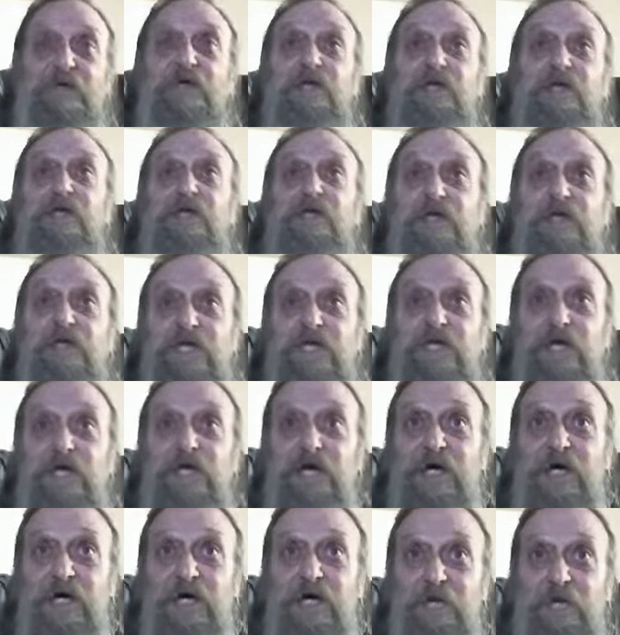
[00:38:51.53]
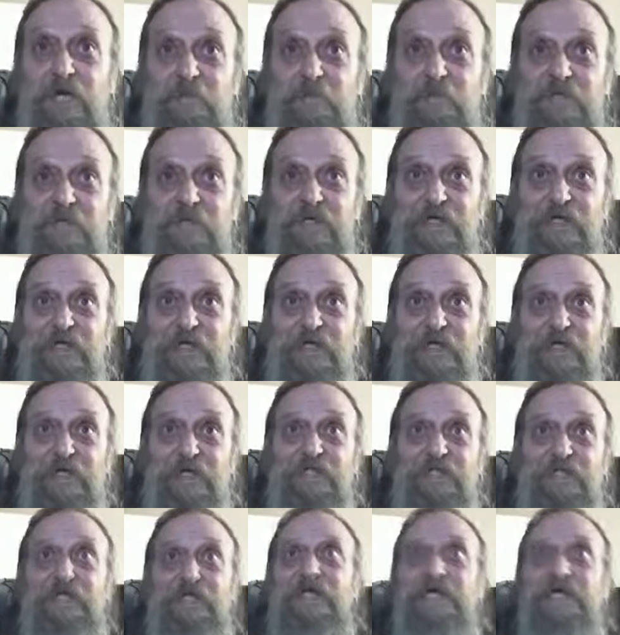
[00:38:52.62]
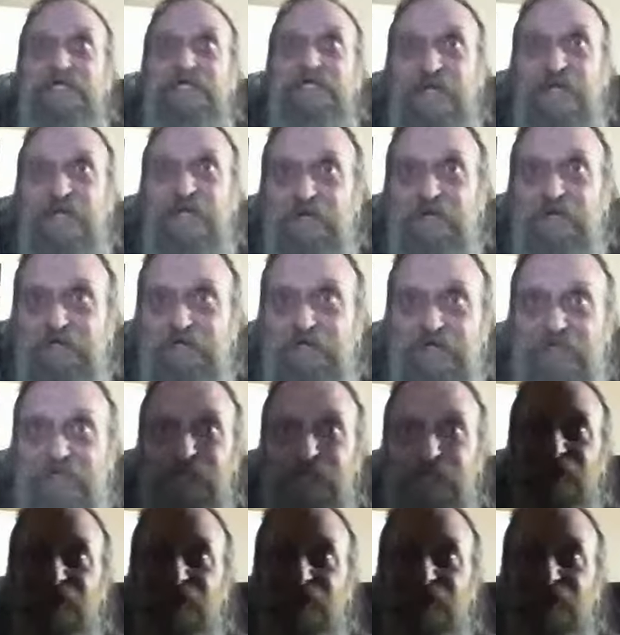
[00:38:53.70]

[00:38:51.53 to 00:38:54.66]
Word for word: Look it up. Test everything.